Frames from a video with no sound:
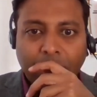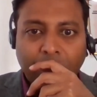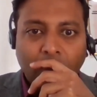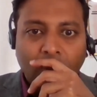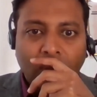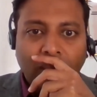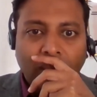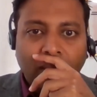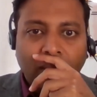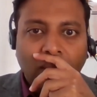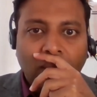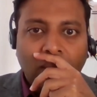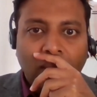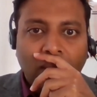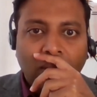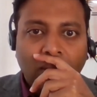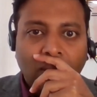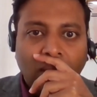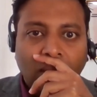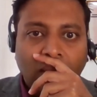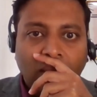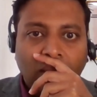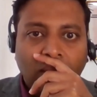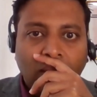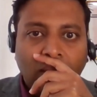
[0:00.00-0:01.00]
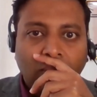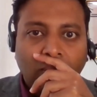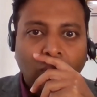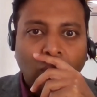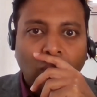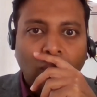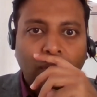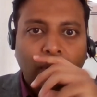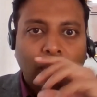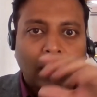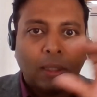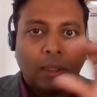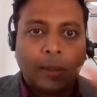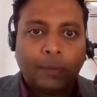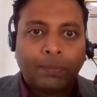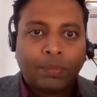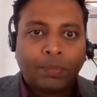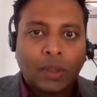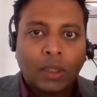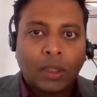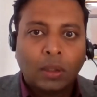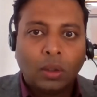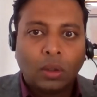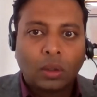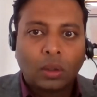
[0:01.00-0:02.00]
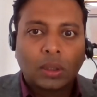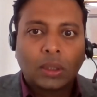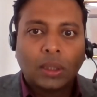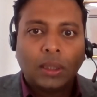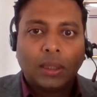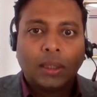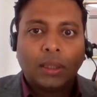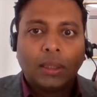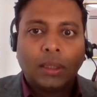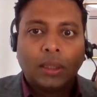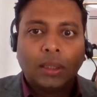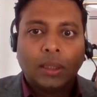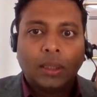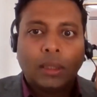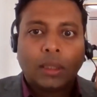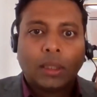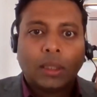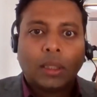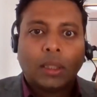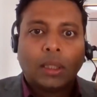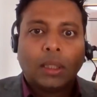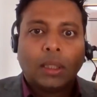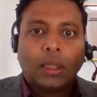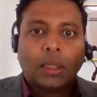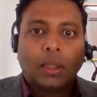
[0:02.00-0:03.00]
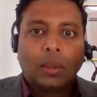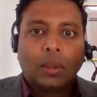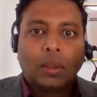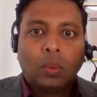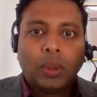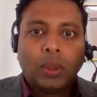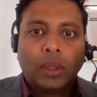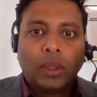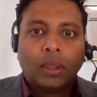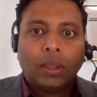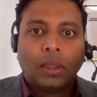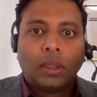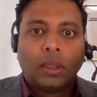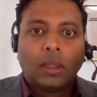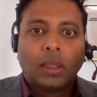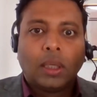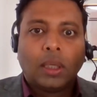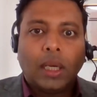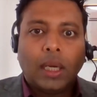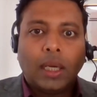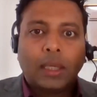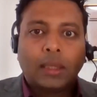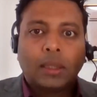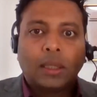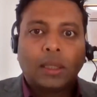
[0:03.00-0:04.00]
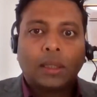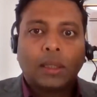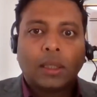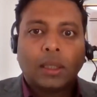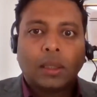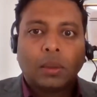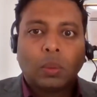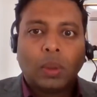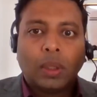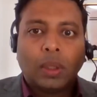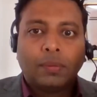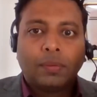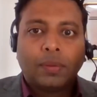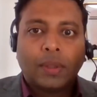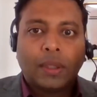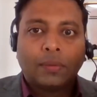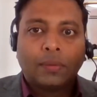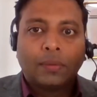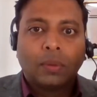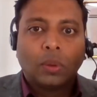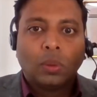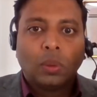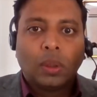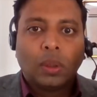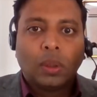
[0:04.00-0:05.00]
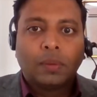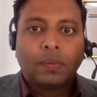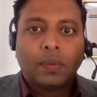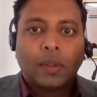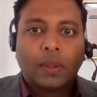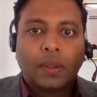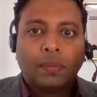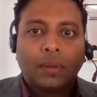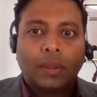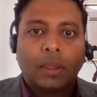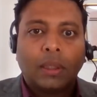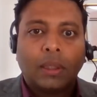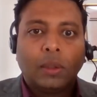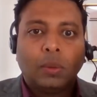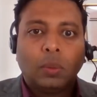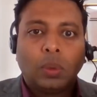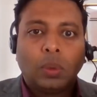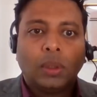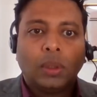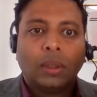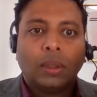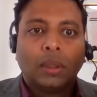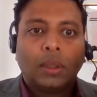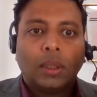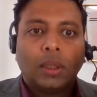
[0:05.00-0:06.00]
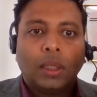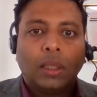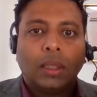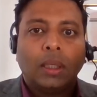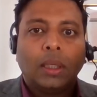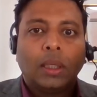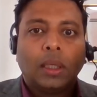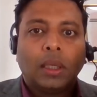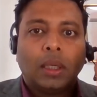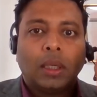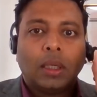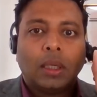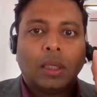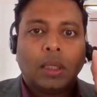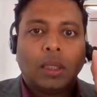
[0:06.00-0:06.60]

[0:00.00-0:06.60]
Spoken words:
potential Sheraton move? Dr. Lily, will Article 152, 153, will they